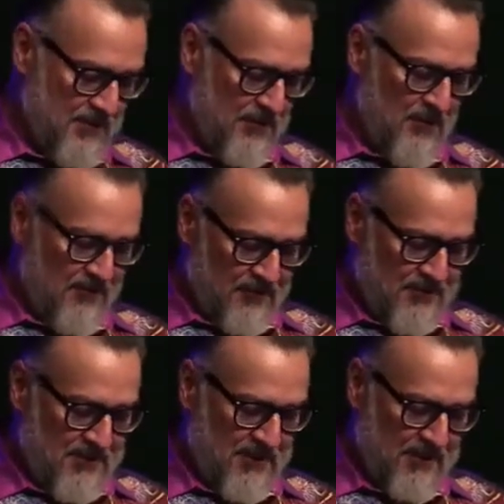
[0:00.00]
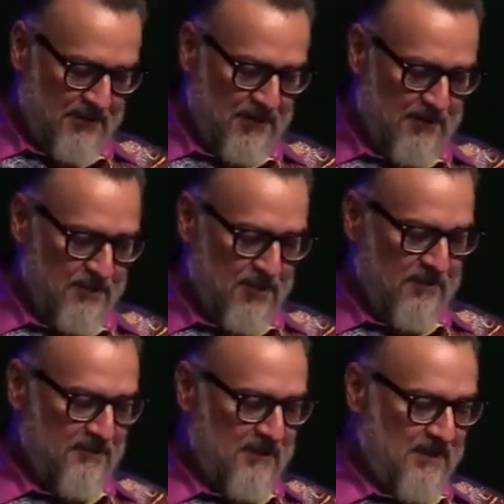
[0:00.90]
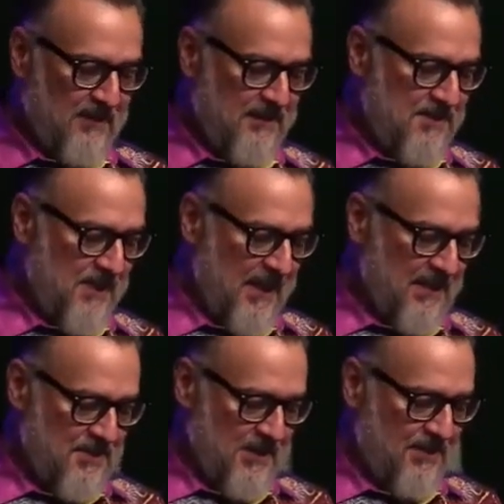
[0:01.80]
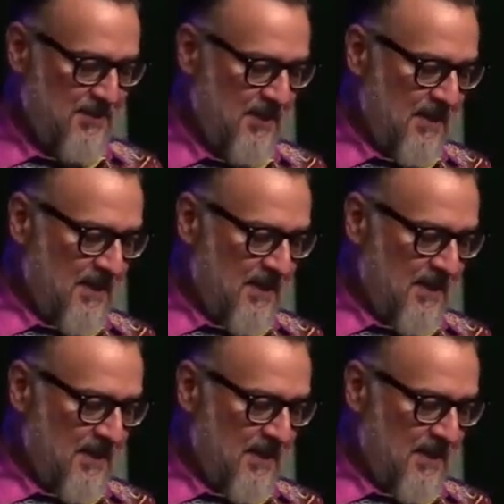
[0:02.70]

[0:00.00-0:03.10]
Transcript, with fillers: and our offerings together in the book of Ecclesiastics.